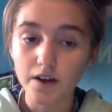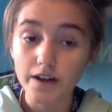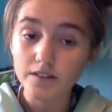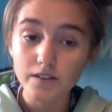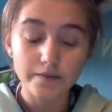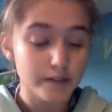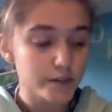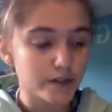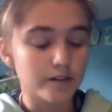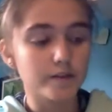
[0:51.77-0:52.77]
I also have my
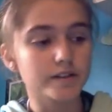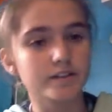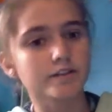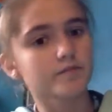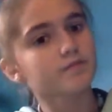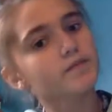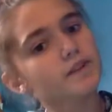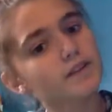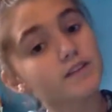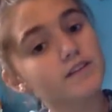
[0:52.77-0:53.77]
Twitter if you could
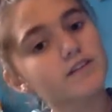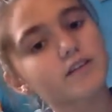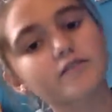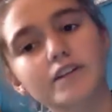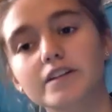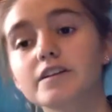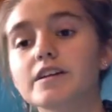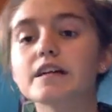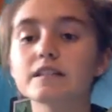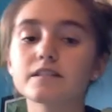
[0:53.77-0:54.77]

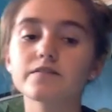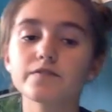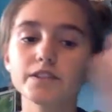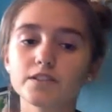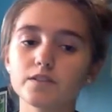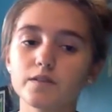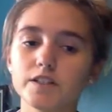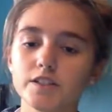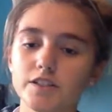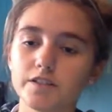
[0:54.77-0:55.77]
conveniently, because the first
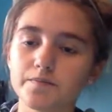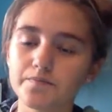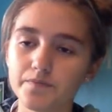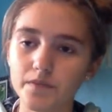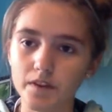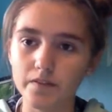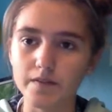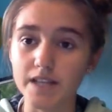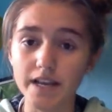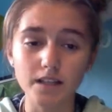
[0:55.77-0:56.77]
question
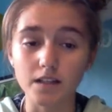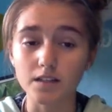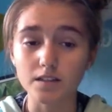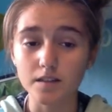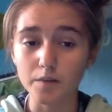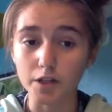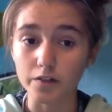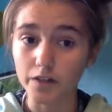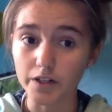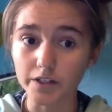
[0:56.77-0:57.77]
from this, I can link this down below
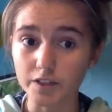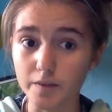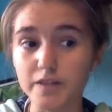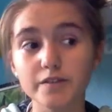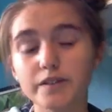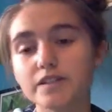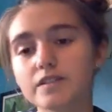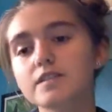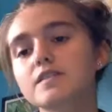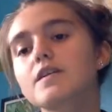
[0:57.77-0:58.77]
if you're a YouTuber and you want
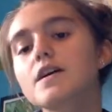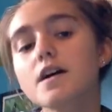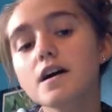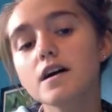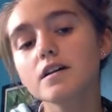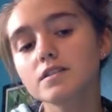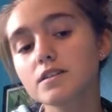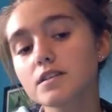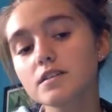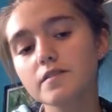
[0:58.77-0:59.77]
to do this.
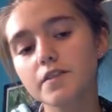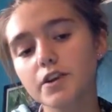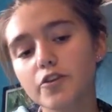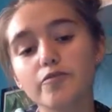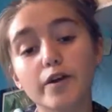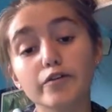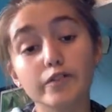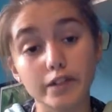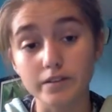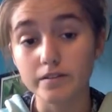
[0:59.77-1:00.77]
So this is a video of my
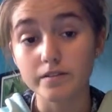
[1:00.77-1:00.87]
first.